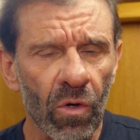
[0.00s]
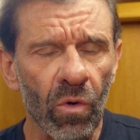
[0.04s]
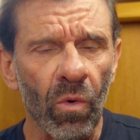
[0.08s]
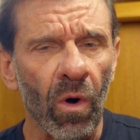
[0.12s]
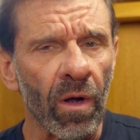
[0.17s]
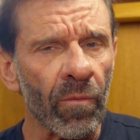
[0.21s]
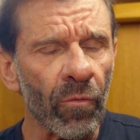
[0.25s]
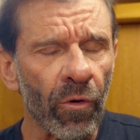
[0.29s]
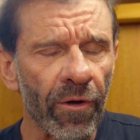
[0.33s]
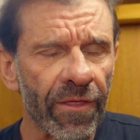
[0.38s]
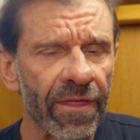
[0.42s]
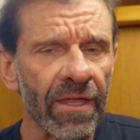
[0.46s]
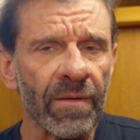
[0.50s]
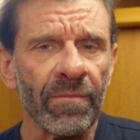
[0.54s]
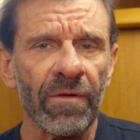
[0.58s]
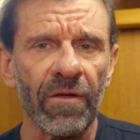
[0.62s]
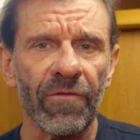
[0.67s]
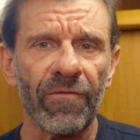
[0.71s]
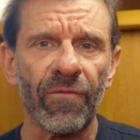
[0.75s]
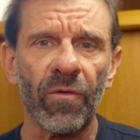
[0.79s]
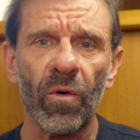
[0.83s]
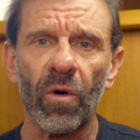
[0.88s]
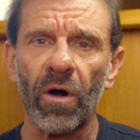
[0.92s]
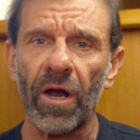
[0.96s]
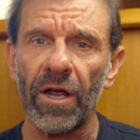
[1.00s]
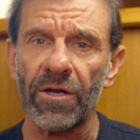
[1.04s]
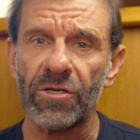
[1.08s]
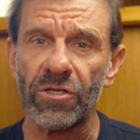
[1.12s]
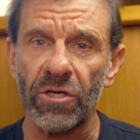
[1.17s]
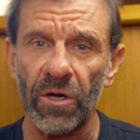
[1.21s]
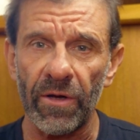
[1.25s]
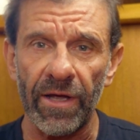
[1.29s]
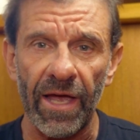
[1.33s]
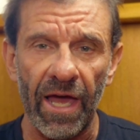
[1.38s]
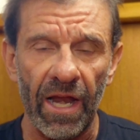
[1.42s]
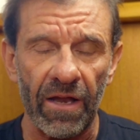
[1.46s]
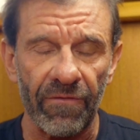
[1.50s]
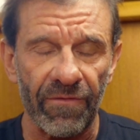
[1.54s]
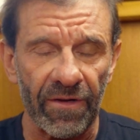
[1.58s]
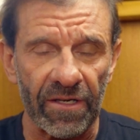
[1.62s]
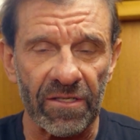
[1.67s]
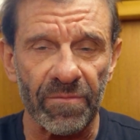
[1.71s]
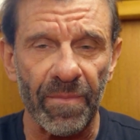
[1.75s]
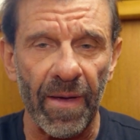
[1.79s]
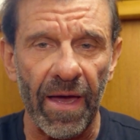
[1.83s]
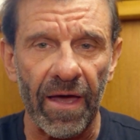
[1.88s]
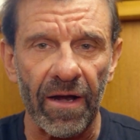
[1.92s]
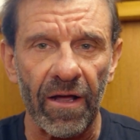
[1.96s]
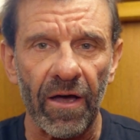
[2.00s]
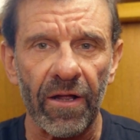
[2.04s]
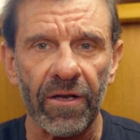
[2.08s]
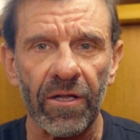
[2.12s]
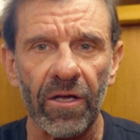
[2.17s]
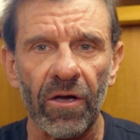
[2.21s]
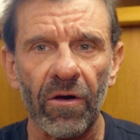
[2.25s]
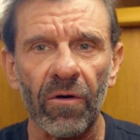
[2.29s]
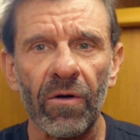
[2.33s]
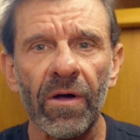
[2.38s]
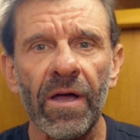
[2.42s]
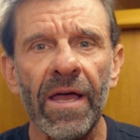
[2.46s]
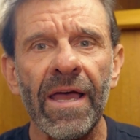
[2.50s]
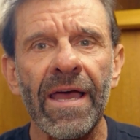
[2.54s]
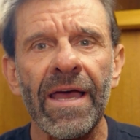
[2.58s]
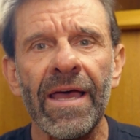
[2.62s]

Ooh, one more thing before I show you how to fix bad audio.